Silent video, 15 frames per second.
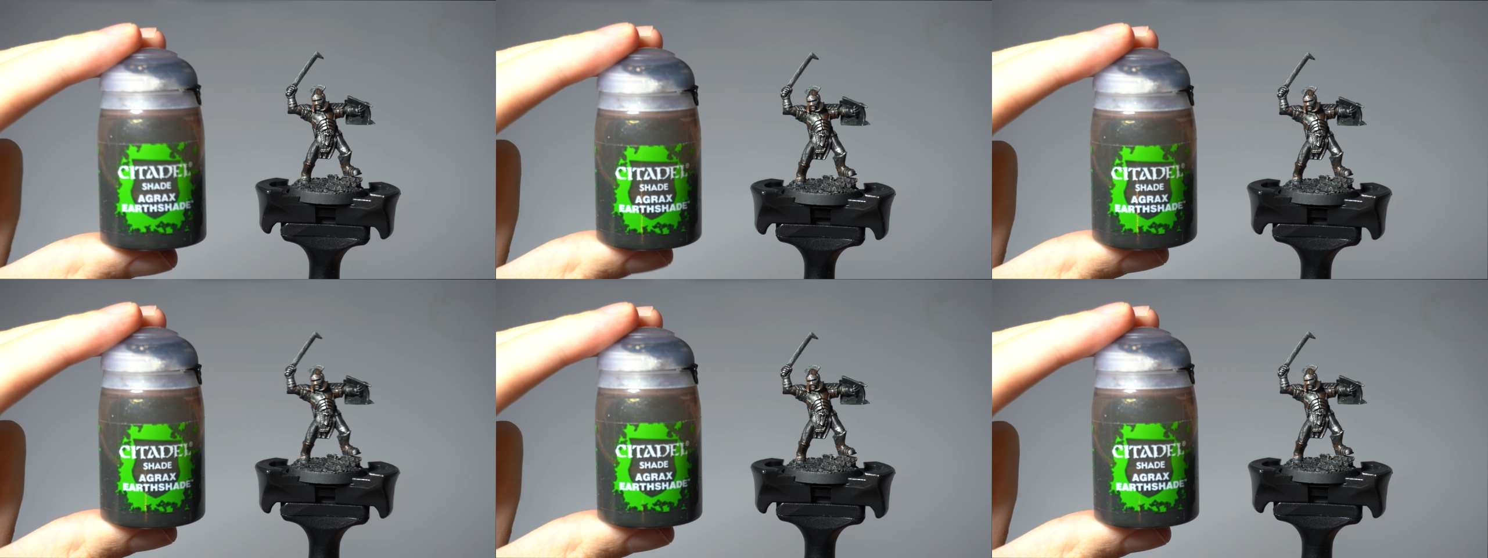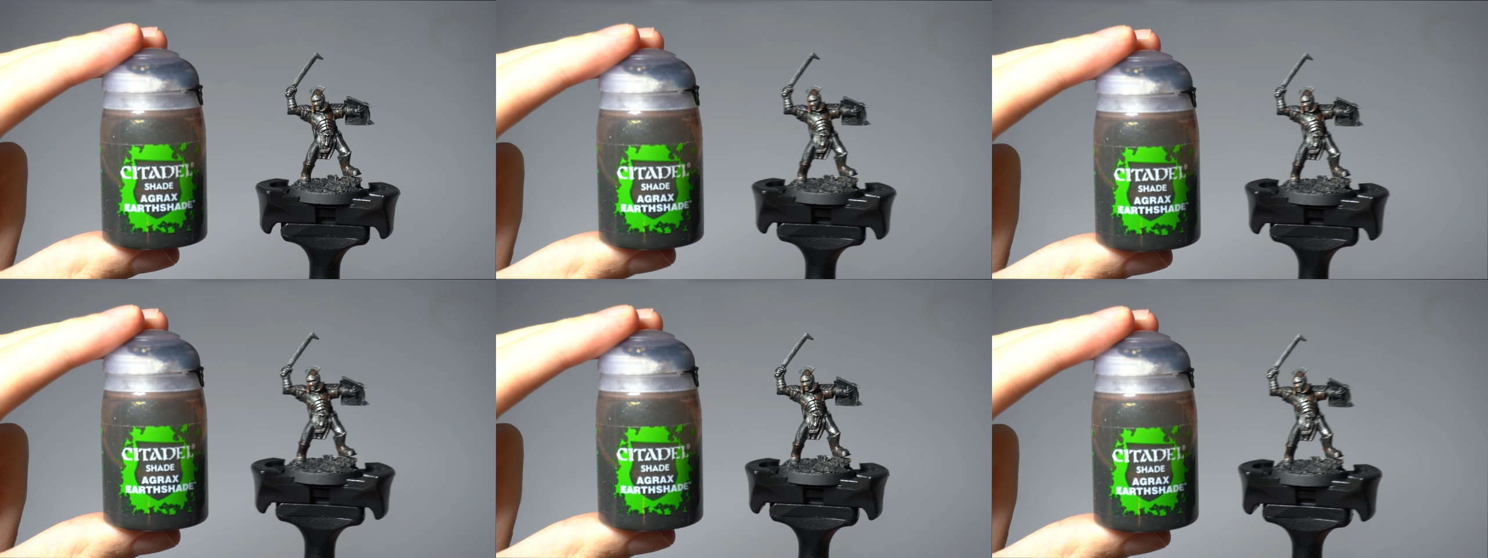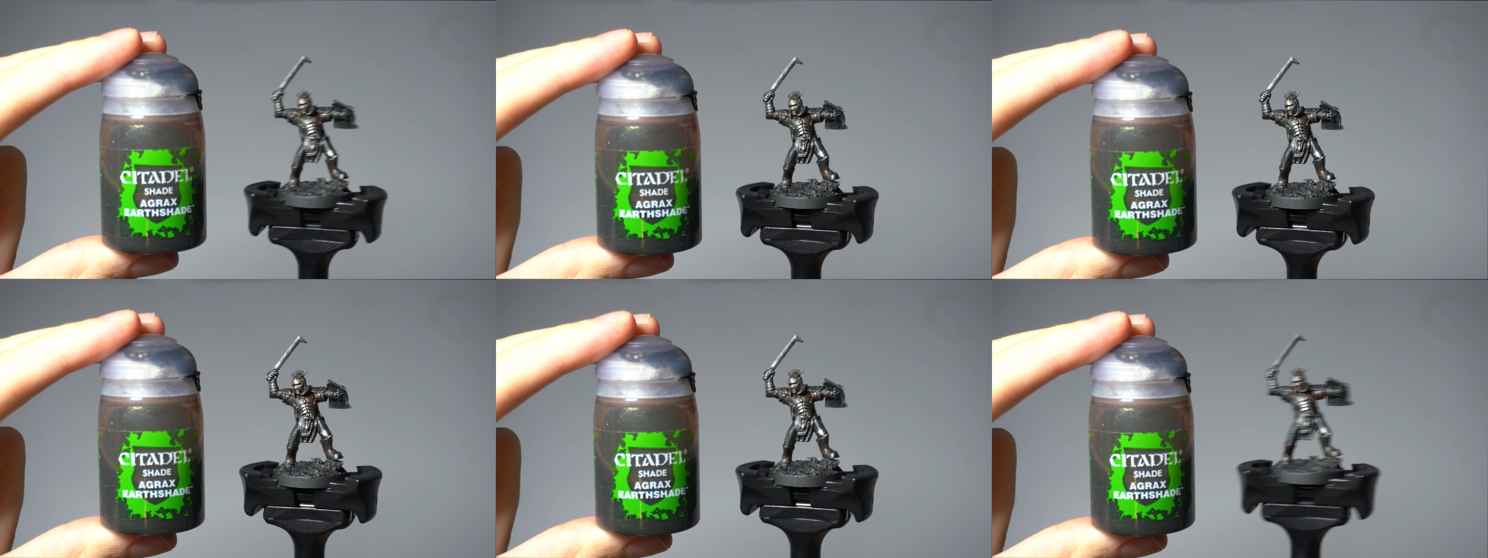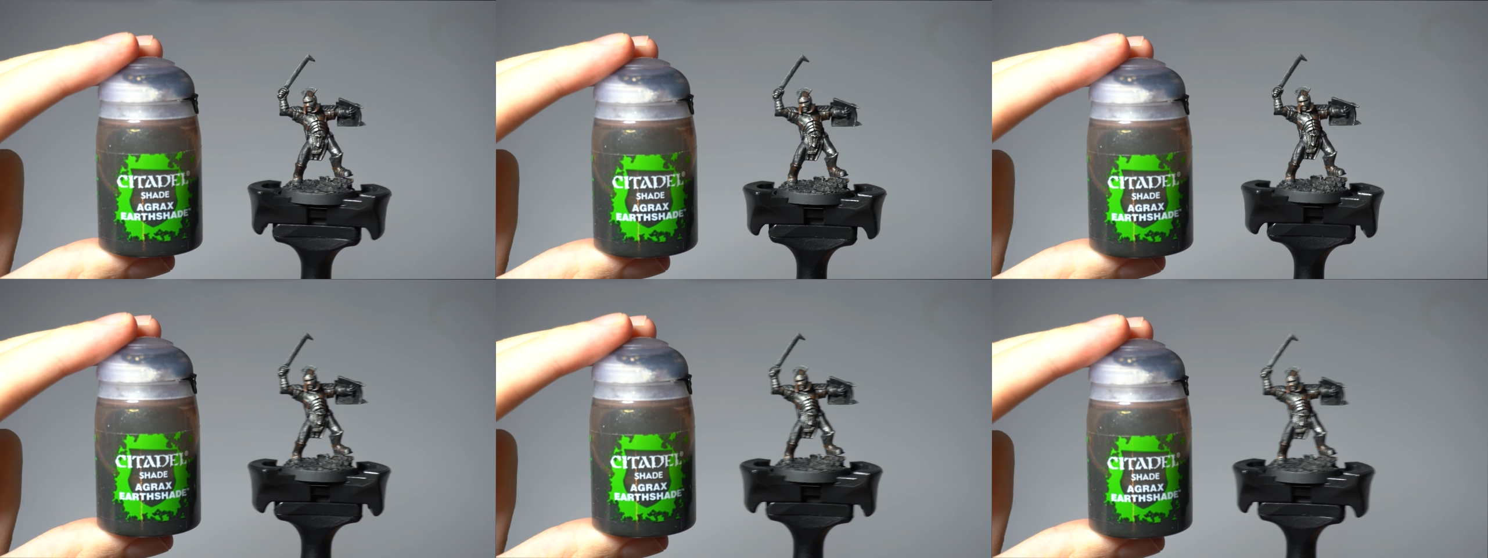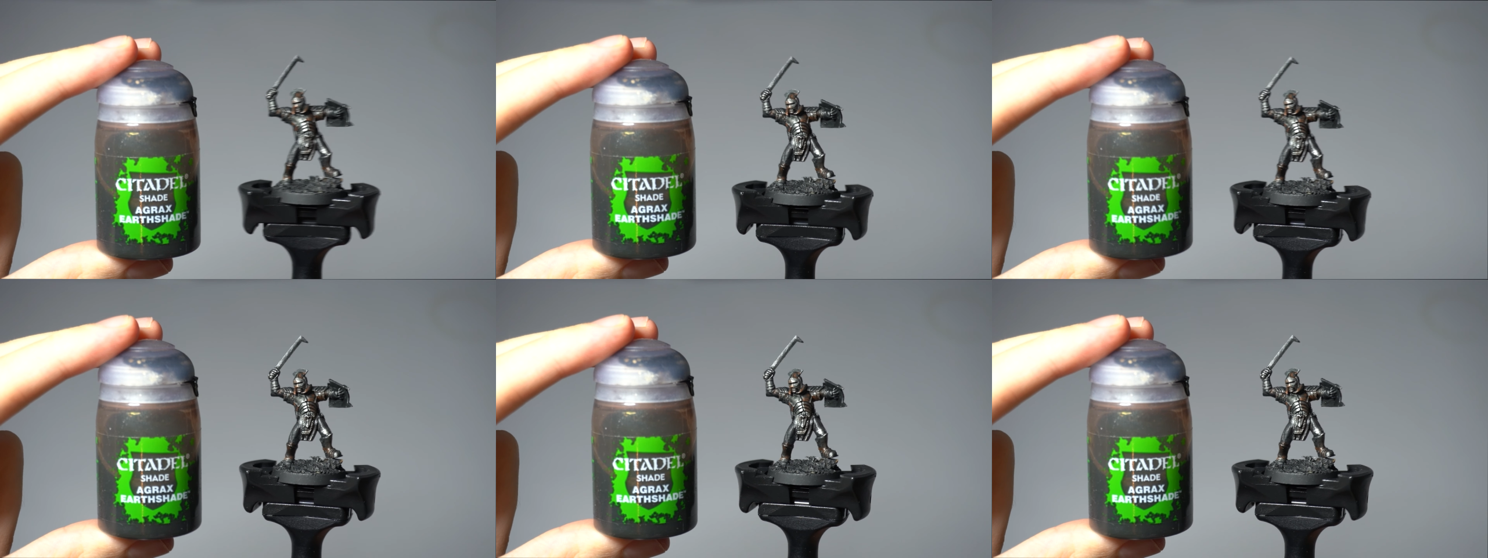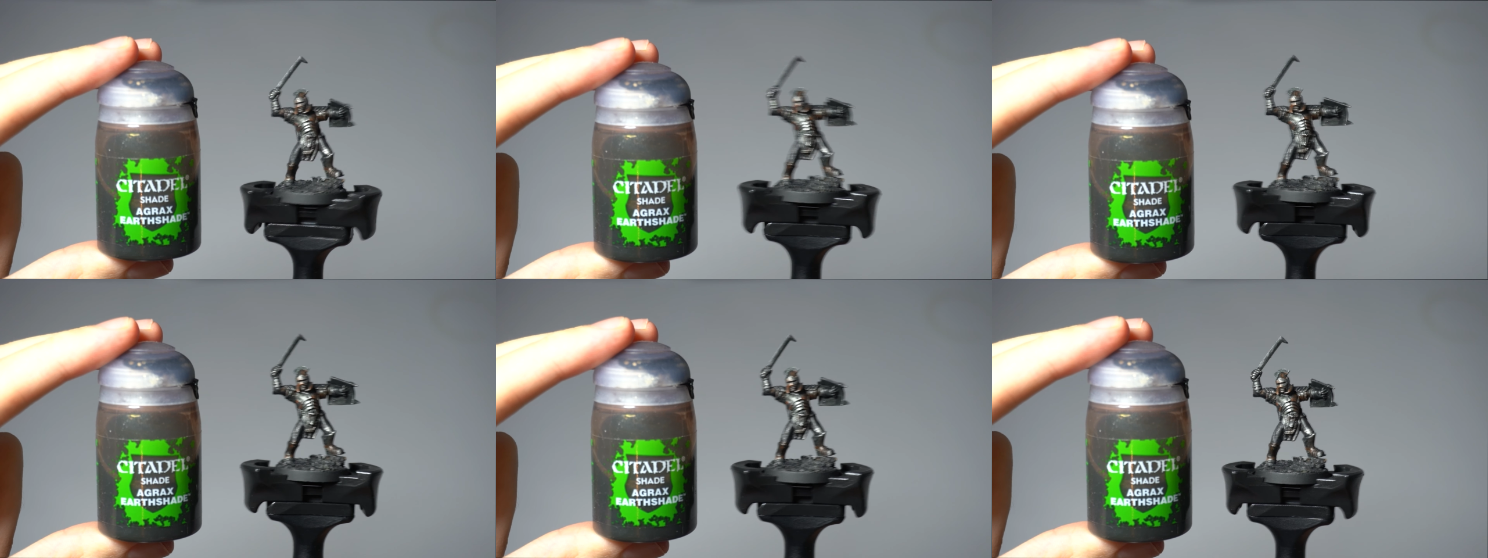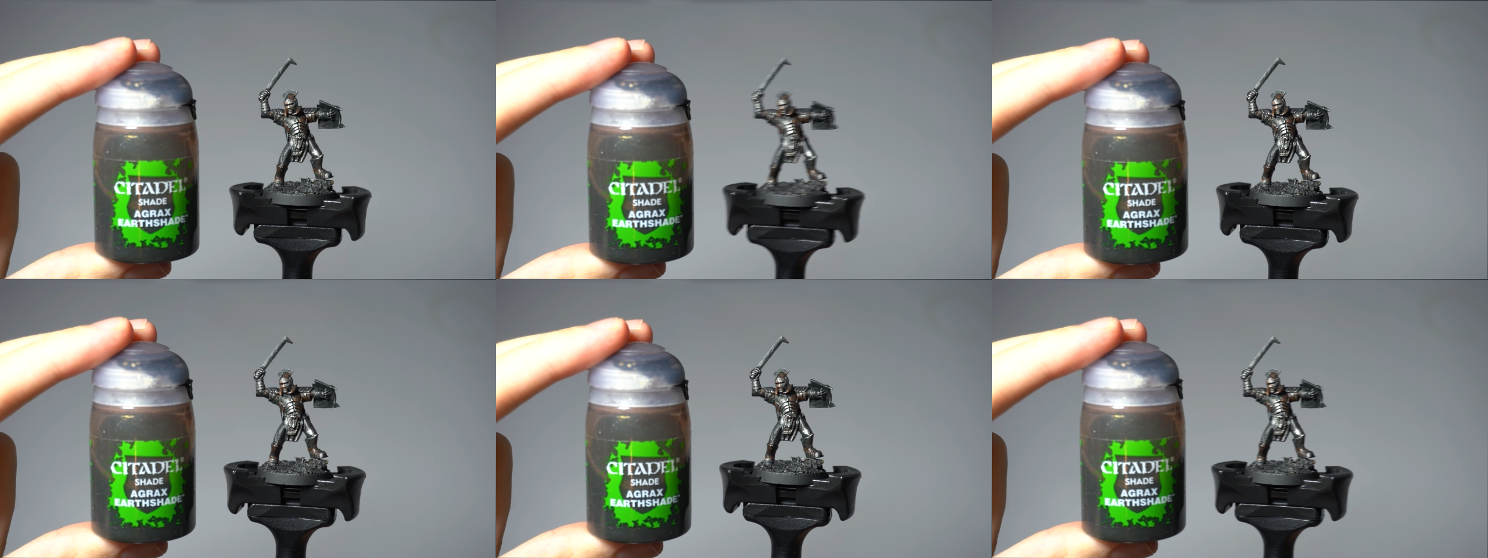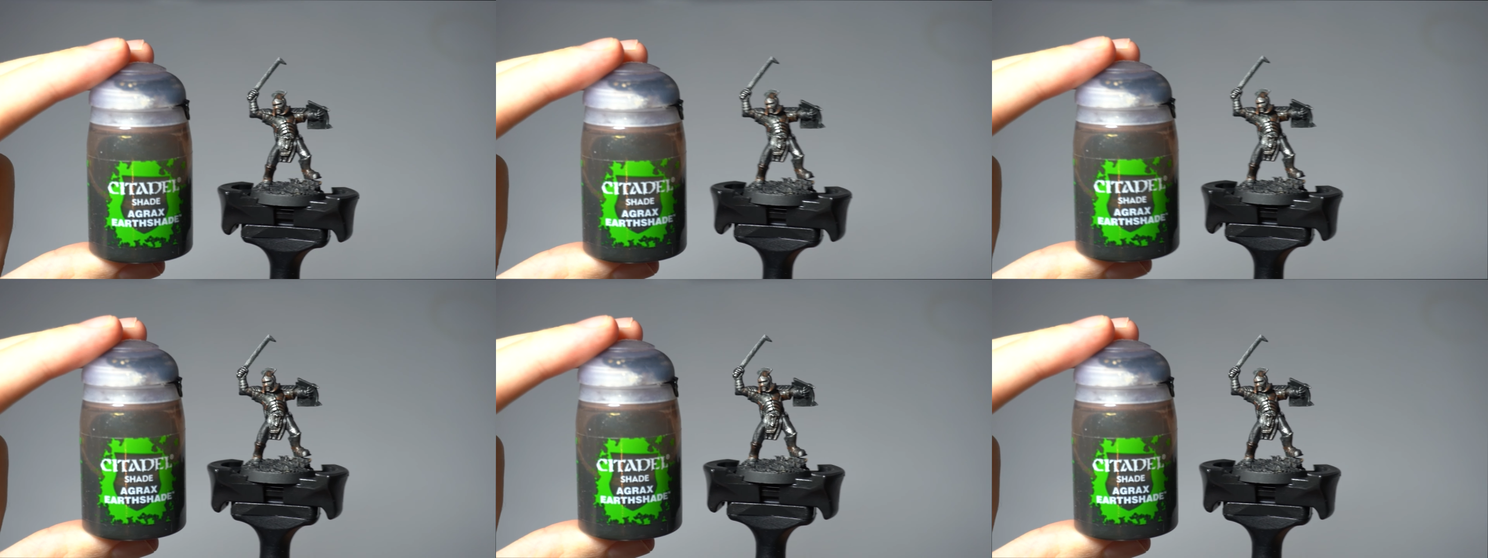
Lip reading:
(no speaker visible)